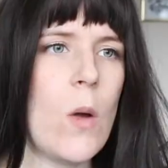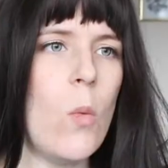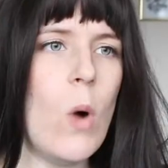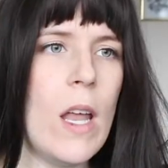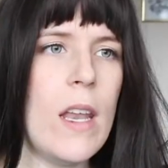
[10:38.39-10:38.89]

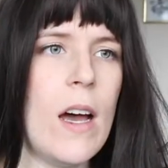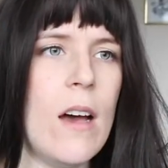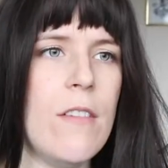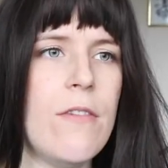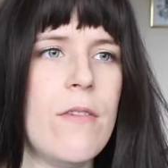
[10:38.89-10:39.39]
One
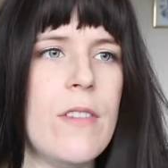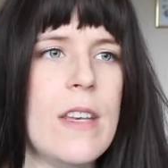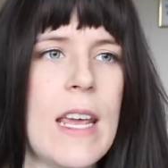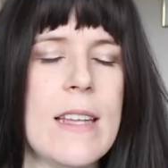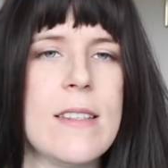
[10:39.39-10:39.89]
of
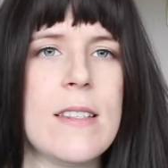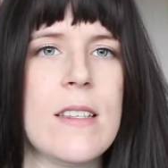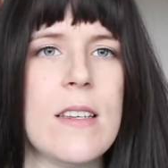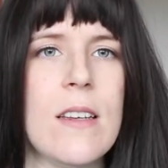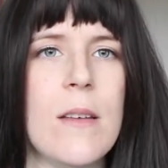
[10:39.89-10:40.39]

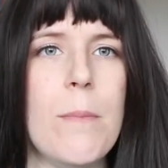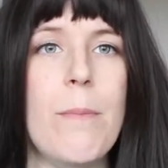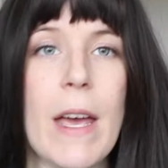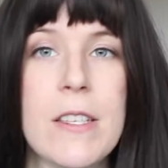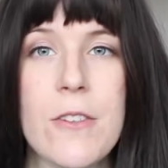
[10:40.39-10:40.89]
Nate's
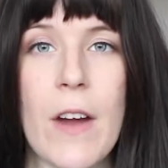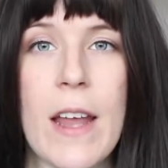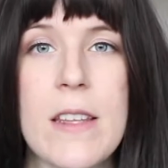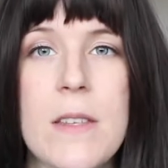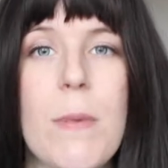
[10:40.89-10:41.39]
best
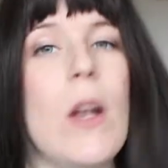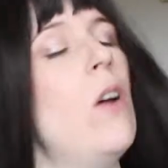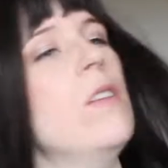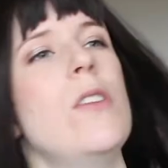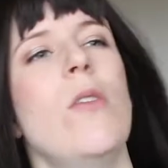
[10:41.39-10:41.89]
friends, but
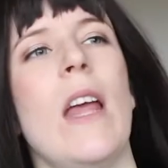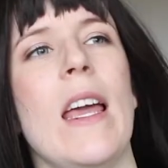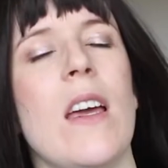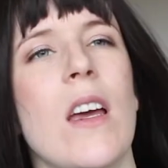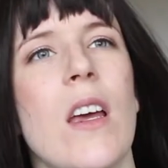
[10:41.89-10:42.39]
also
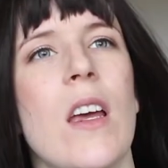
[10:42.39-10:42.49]
like